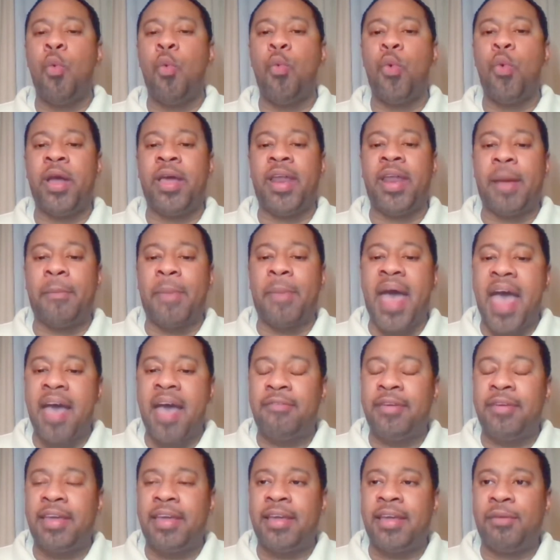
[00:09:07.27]
When I'm
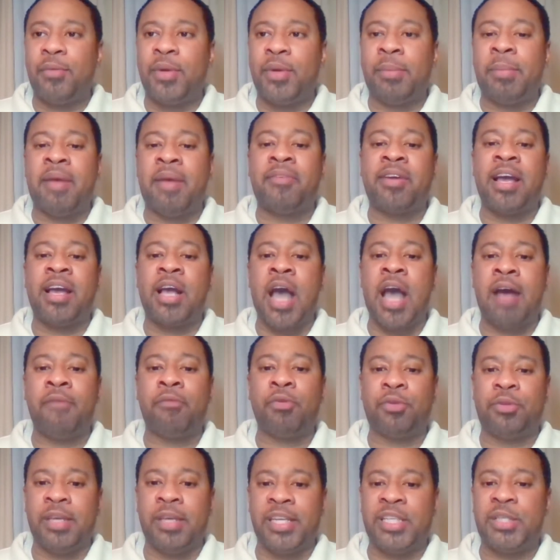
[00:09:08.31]
having a
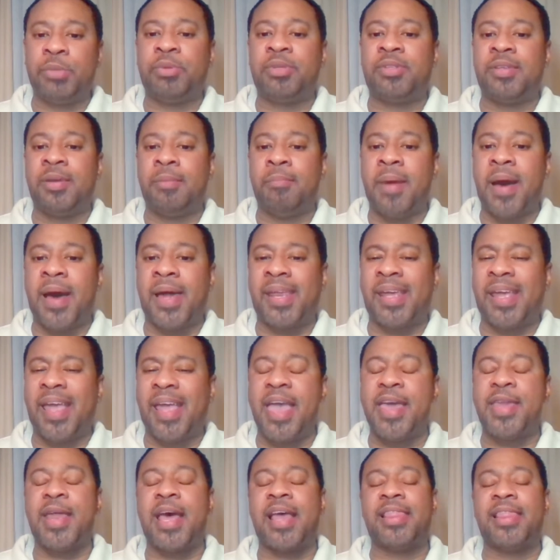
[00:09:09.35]
conversation with somebody
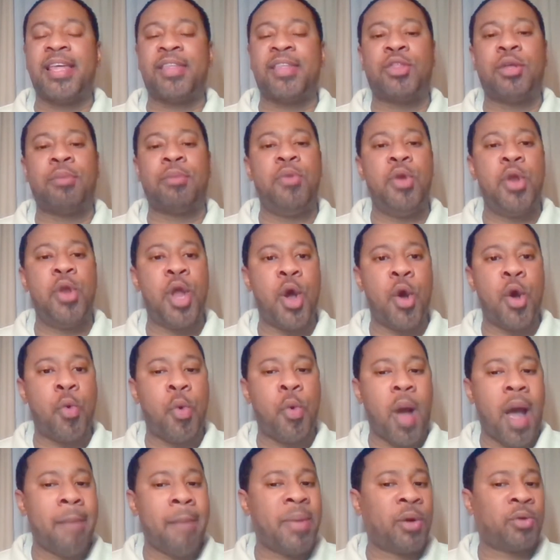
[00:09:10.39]
and I let them
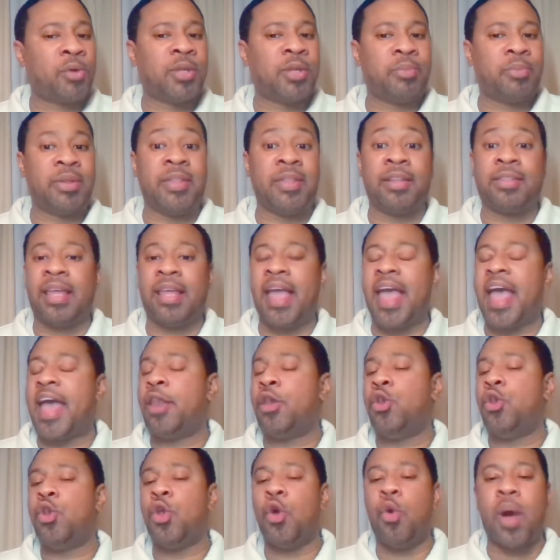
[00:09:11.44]
know about something that they
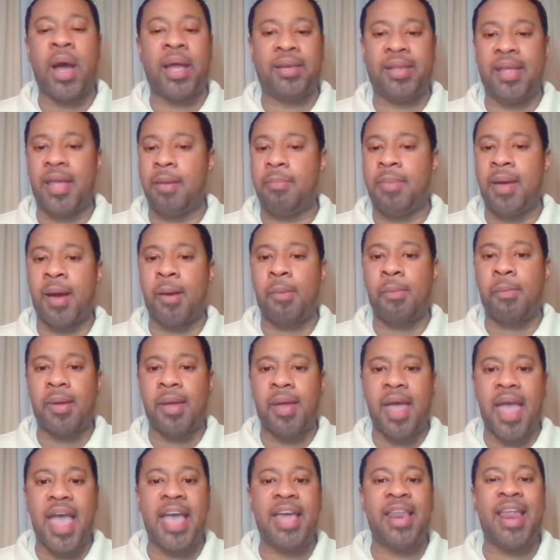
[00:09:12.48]
had no idea about,
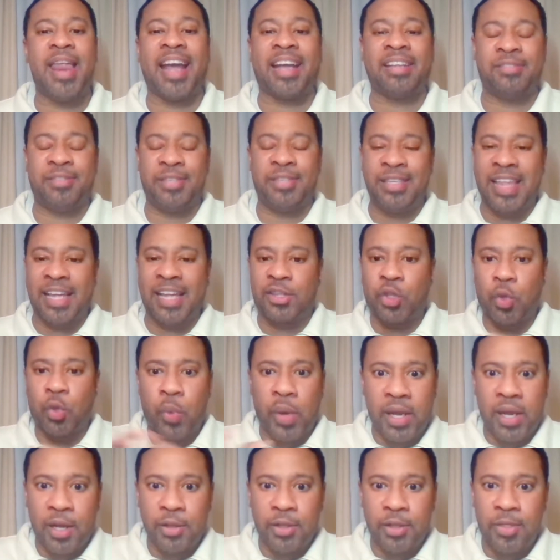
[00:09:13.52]
and I can see that
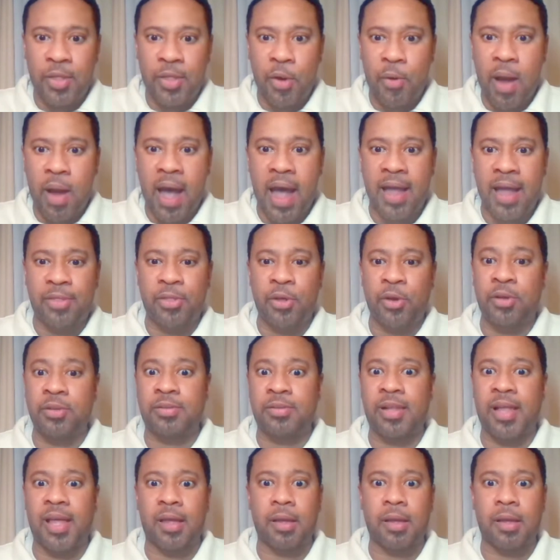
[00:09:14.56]
twinkle in their eye, and they're just